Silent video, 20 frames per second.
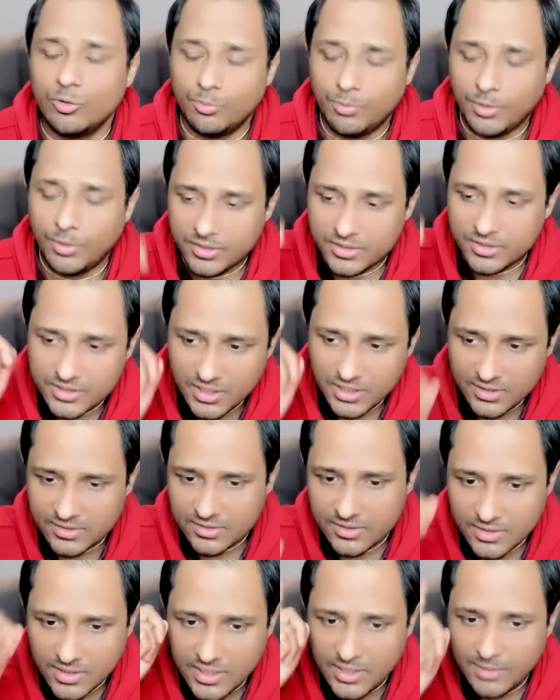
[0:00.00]
But
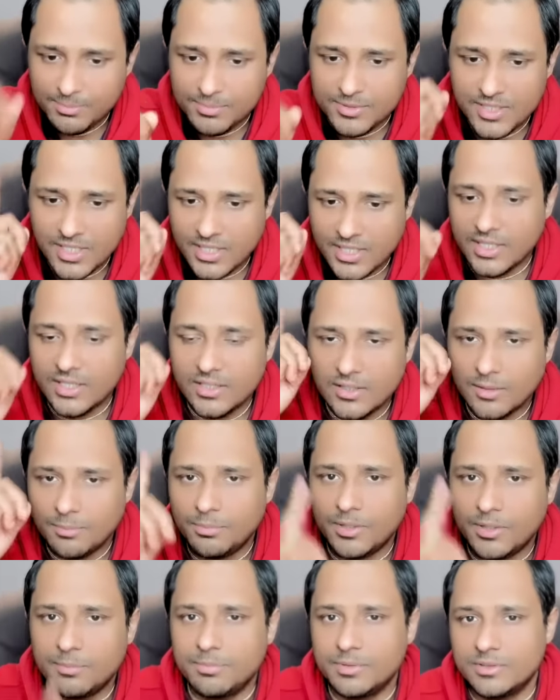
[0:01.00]
just keep checking the
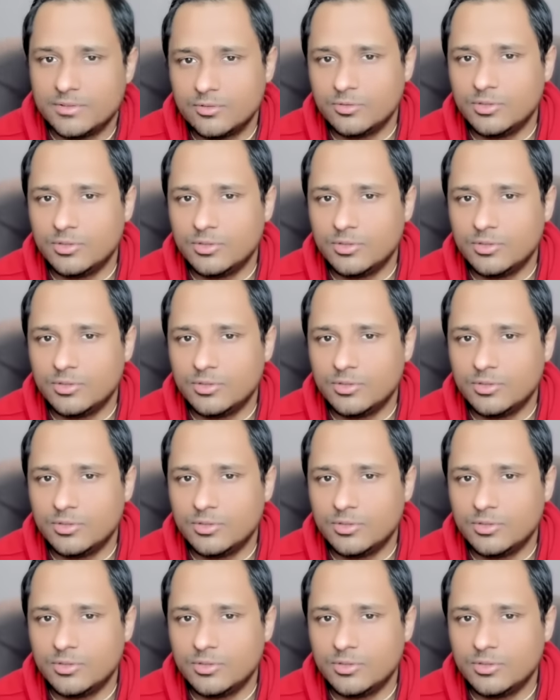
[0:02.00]
purpose.